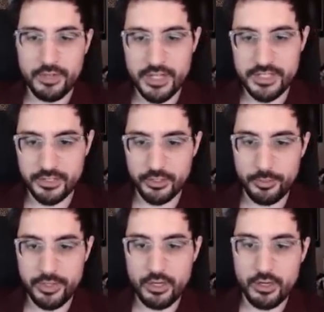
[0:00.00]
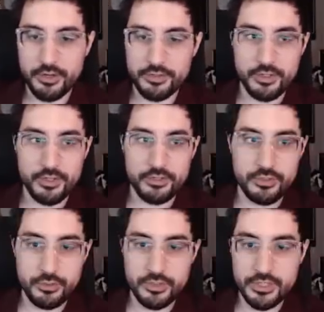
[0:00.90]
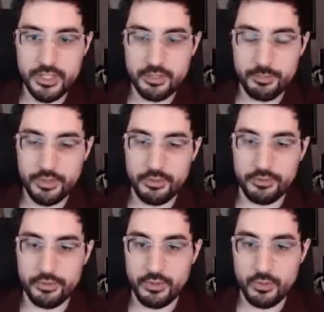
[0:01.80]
and it's a little bit hard to design a build